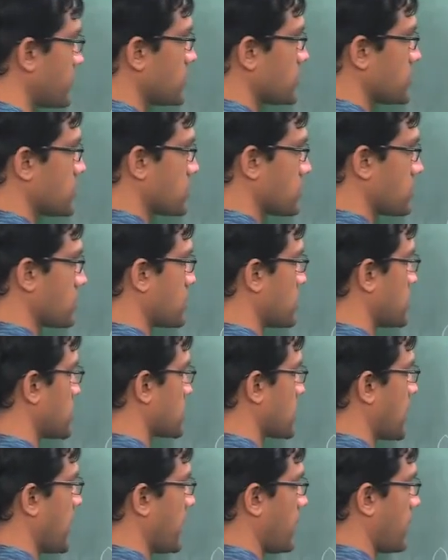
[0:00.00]
this
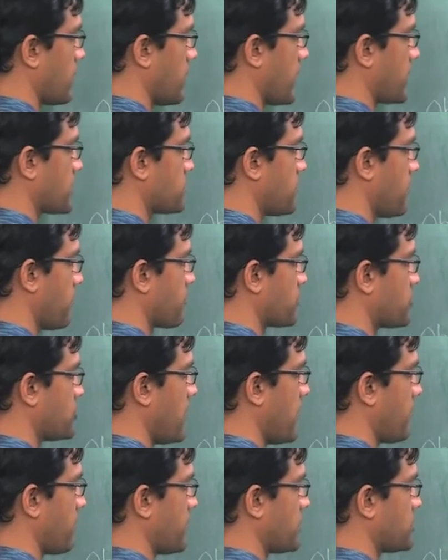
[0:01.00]
guy x power
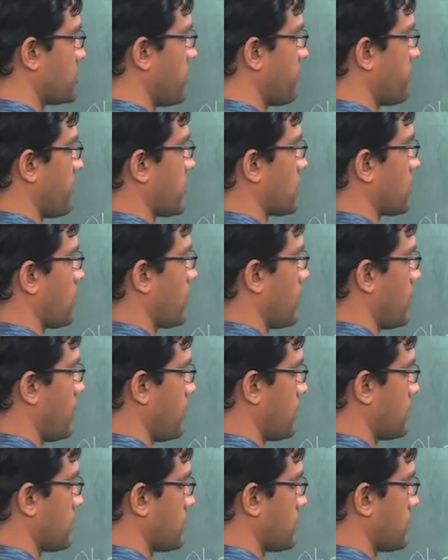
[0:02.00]
j by j factorial.